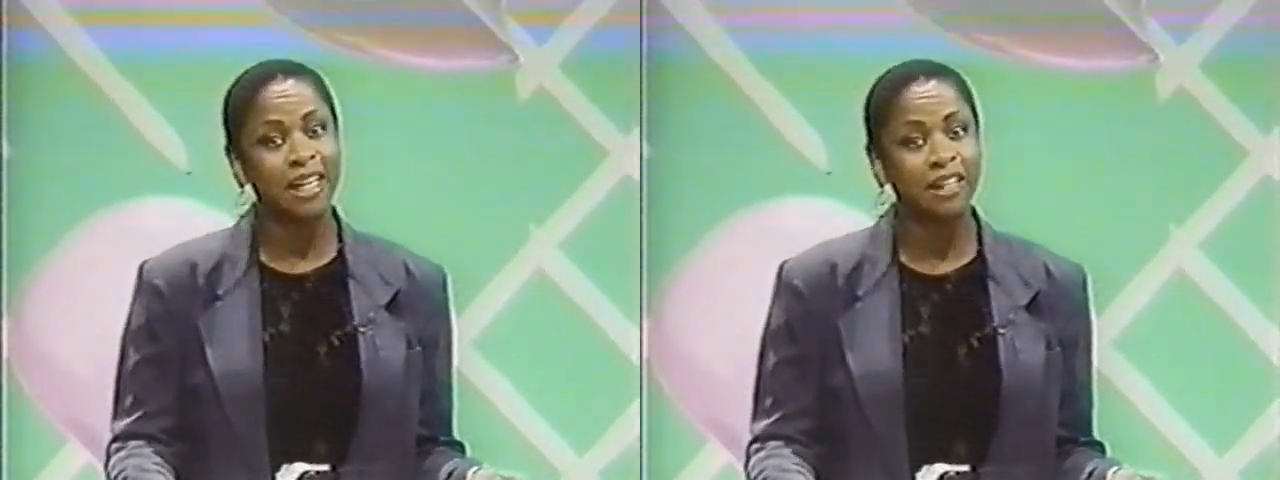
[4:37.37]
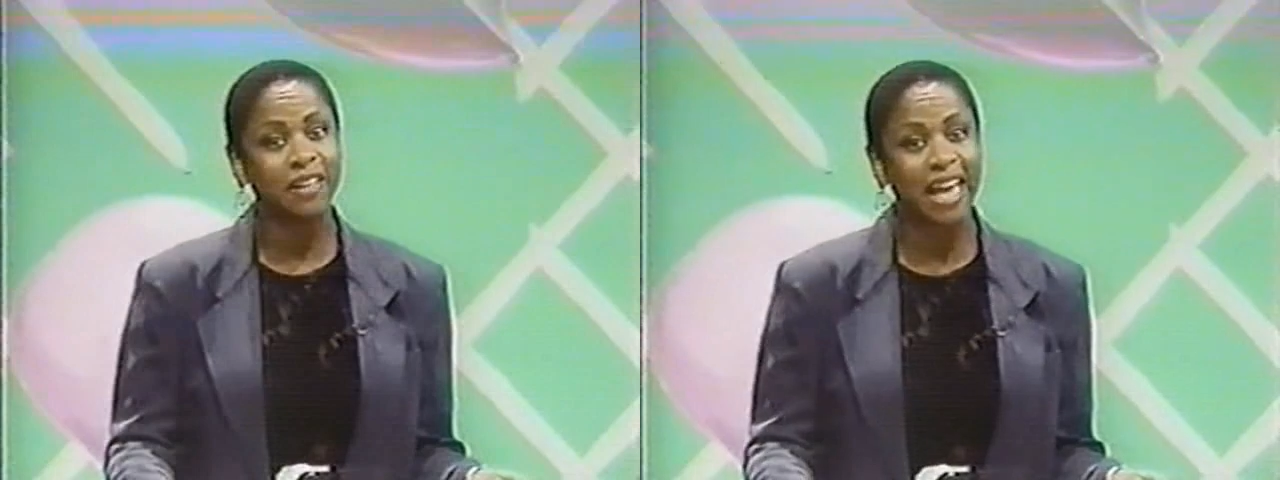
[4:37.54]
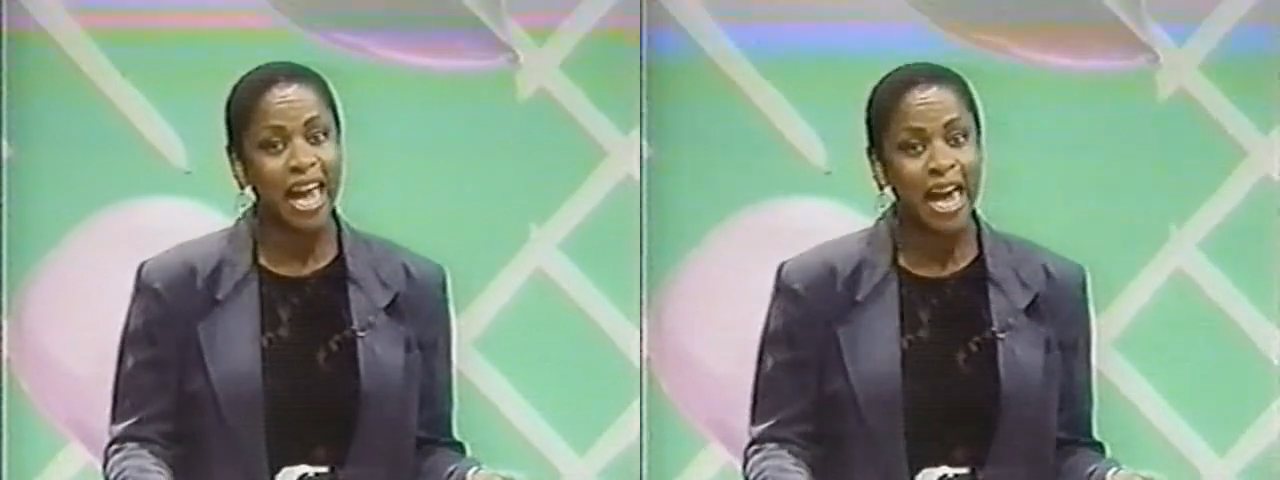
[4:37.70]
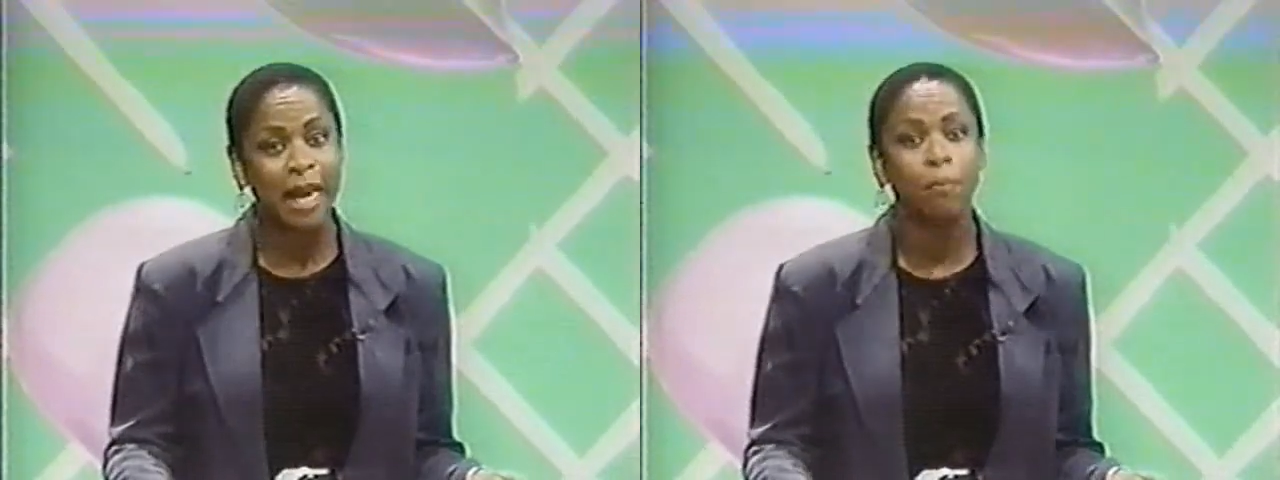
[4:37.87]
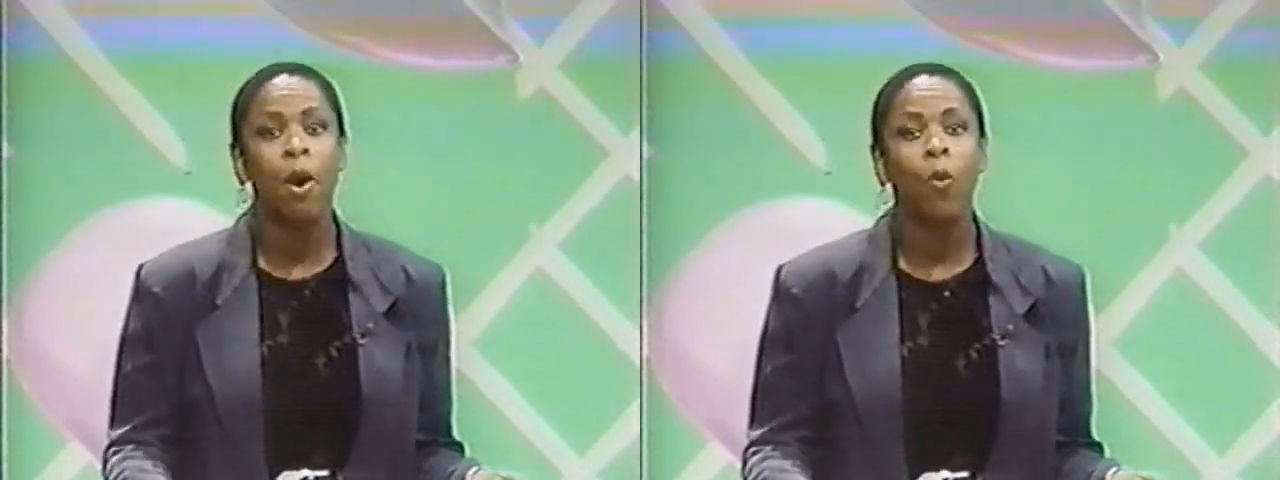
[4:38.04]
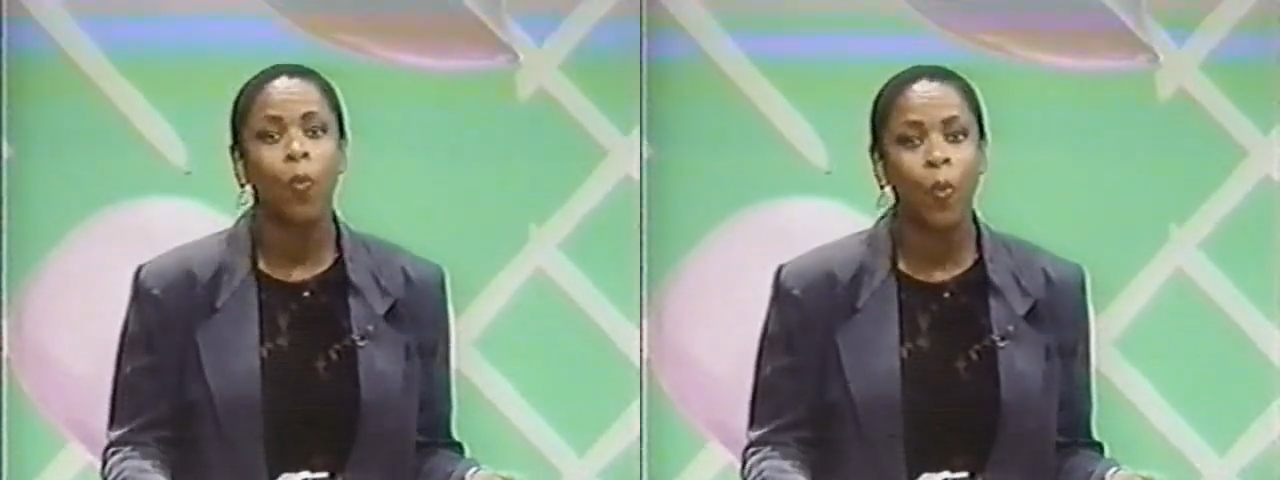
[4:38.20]
end of the
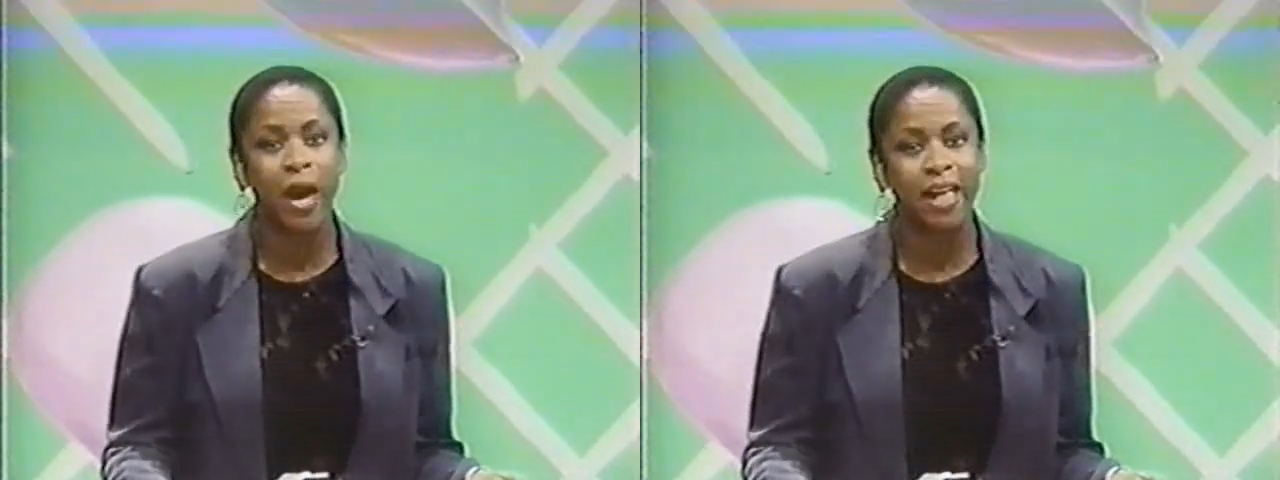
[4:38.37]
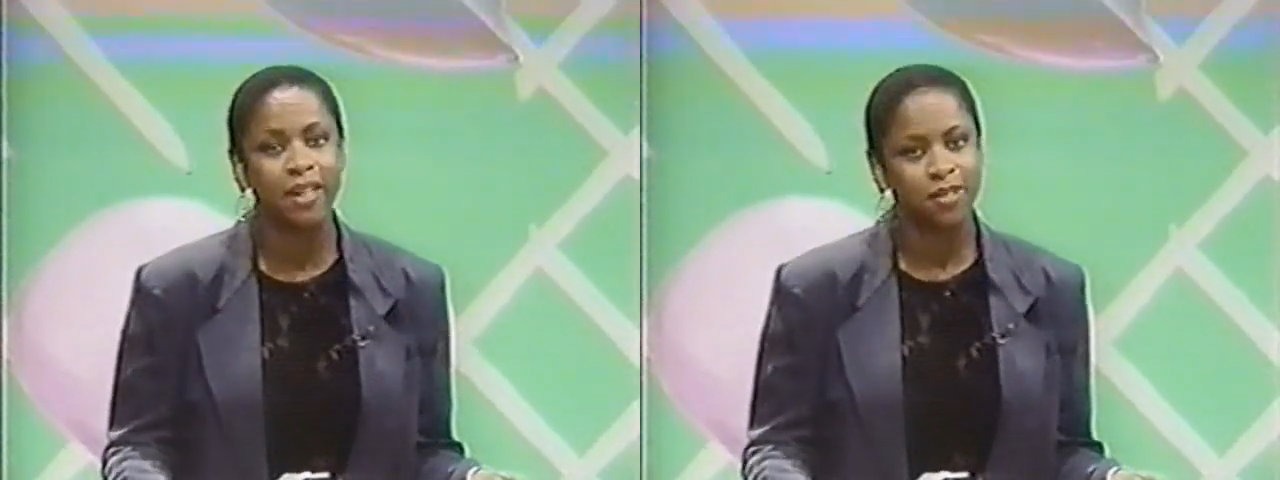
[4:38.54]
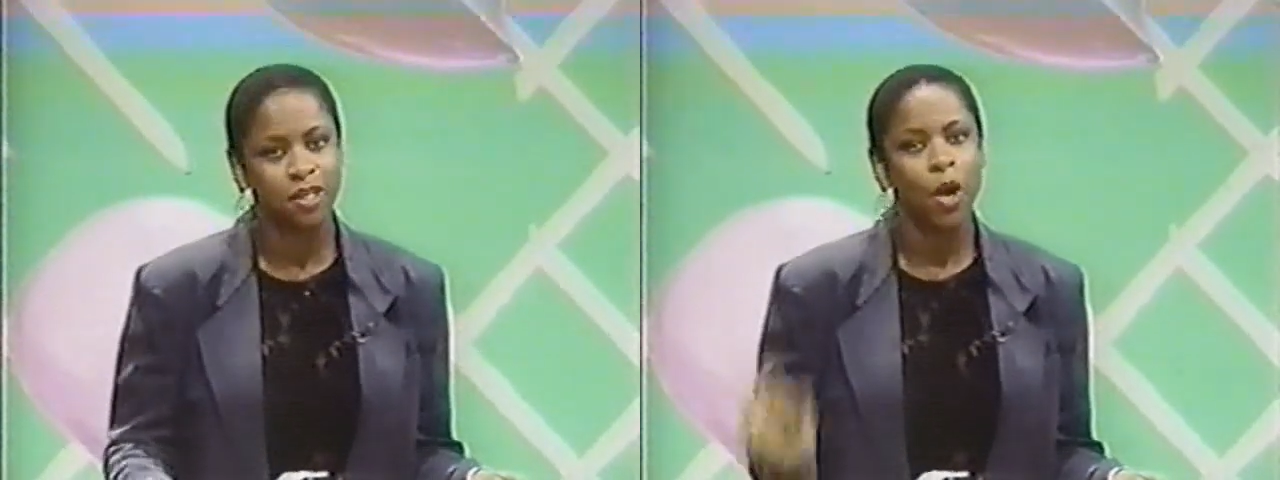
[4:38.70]
game wins.